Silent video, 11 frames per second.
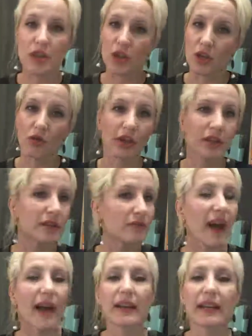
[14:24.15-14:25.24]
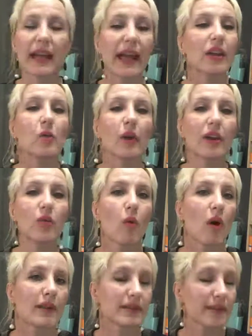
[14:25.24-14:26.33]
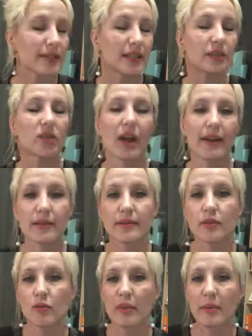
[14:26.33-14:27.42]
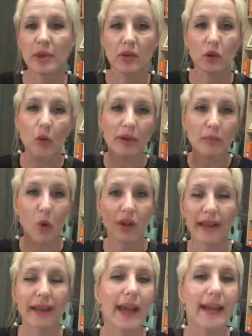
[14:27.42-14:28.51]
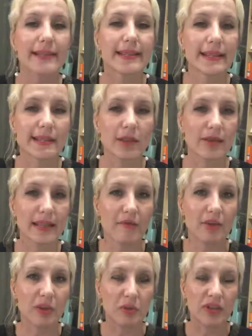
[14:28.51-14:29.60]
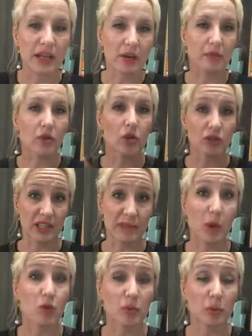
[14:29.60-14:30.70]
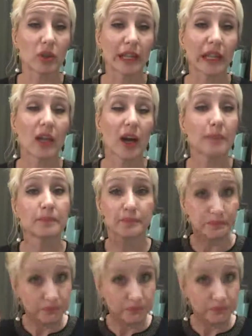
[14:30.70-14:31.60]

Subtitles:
You can divide it any way you want. I've seen clients do maybe a little bit more, like 60 or 70% of your disposable income